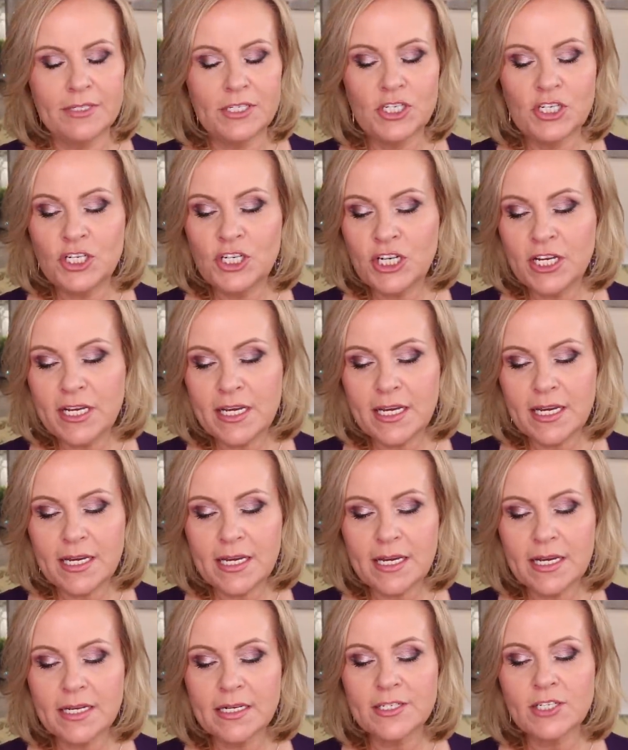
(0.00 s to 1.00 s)

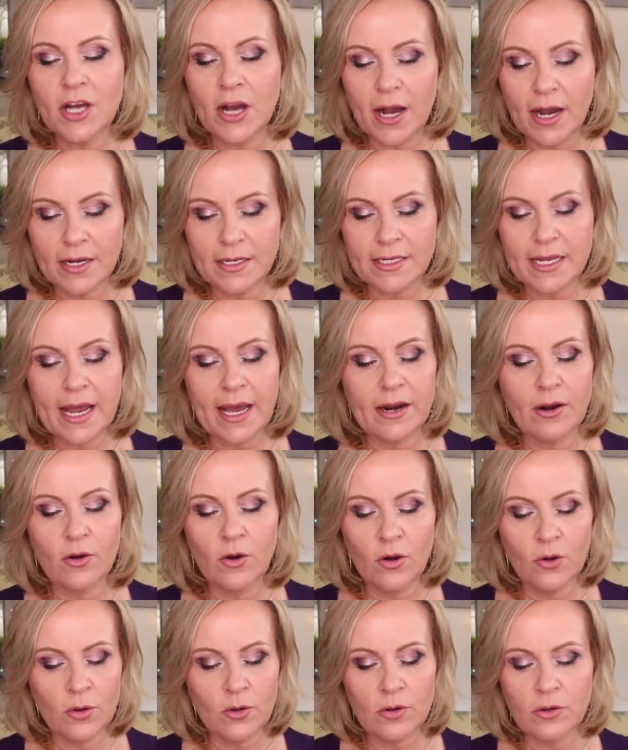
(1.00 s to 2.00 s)
She had a
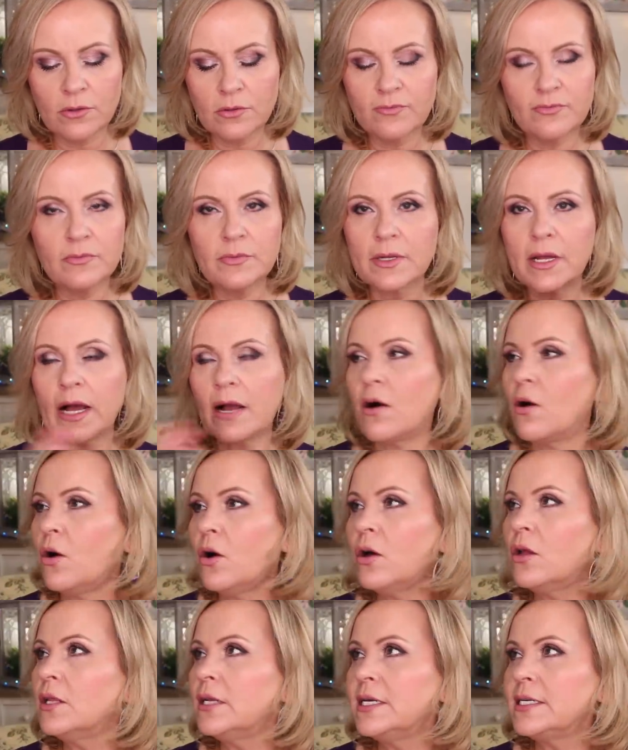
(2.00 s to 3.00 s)
whole
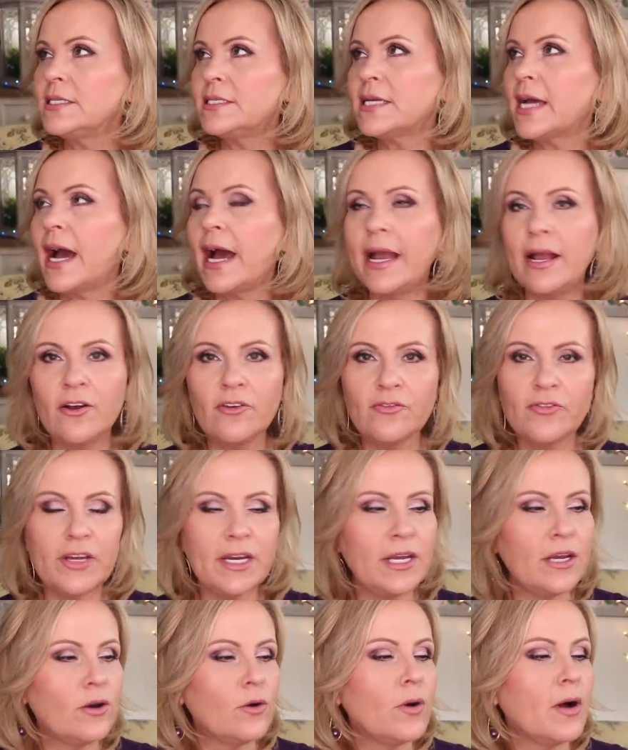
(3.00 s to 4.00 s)
entire
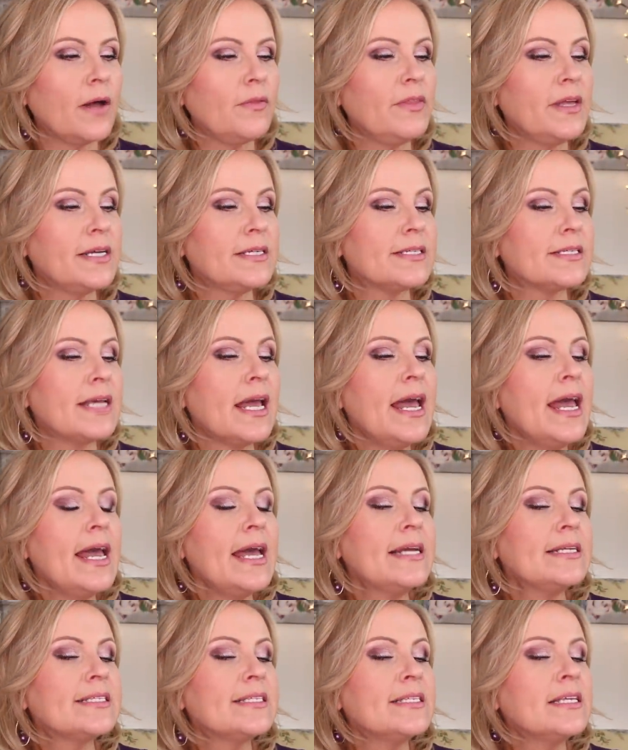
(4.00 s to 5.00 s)
video on this,
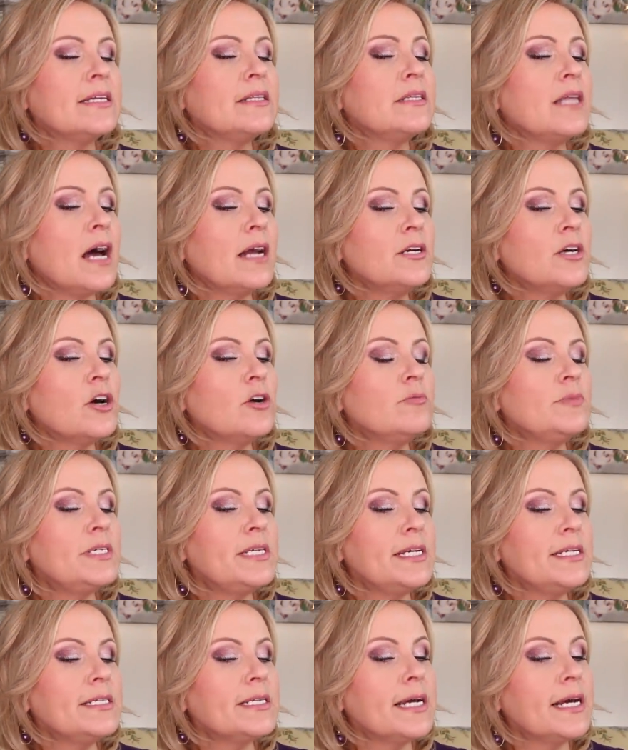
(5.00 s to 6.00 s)
and it's the Lancôme
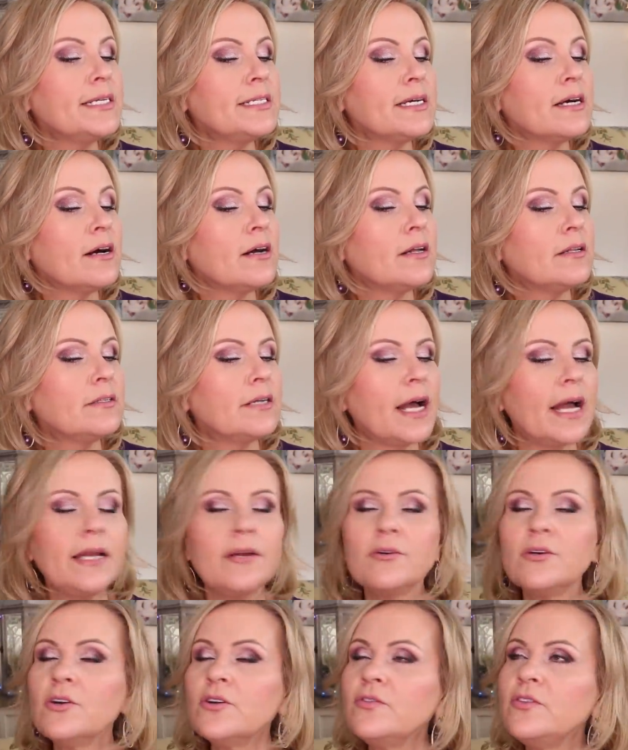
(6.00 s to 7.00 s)
Tint Idol. I
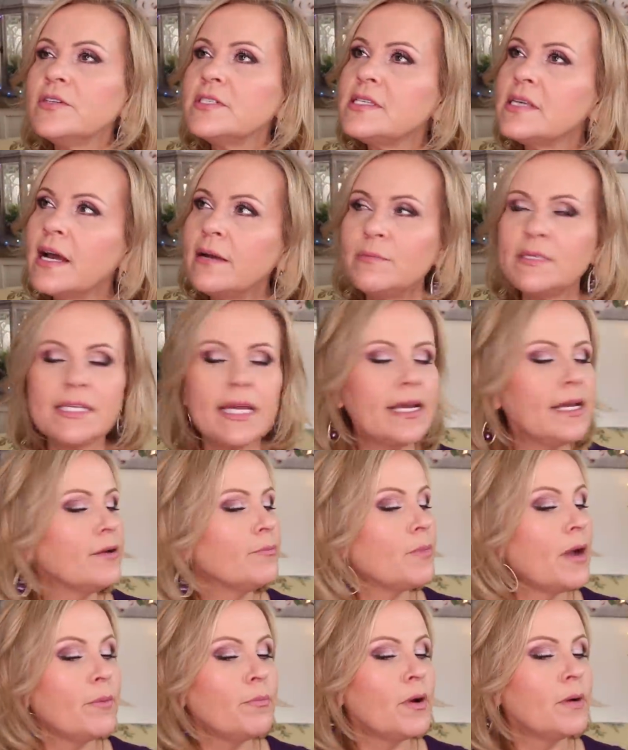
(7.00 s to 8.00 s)
don't know if it's,
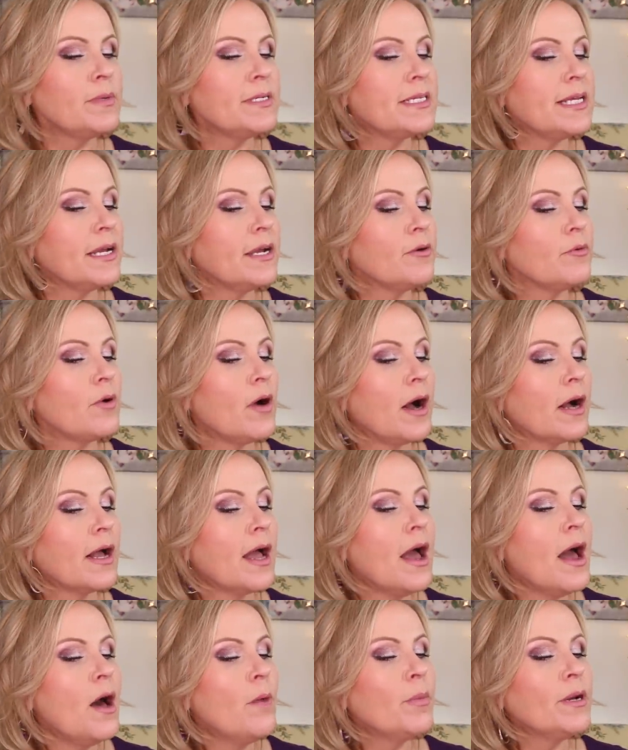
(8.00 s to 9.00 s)
I'm probably saying it wrong,
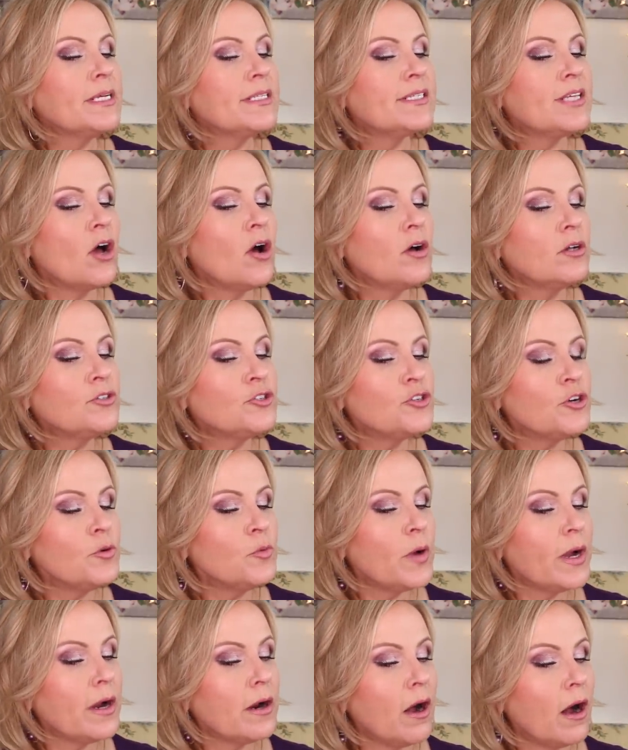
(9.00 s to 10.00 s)
but it's the Ultra
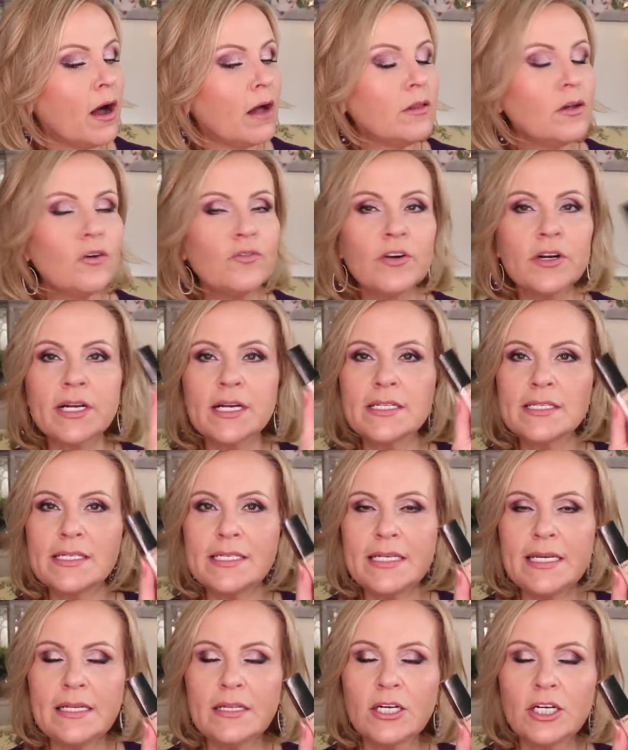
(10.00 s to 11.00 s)
Wear All Over
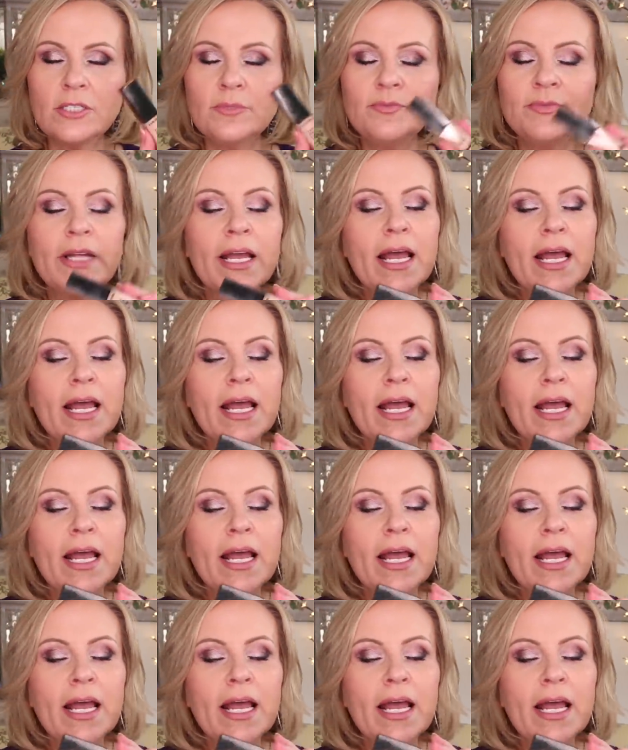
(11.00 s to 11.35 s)
Concealer.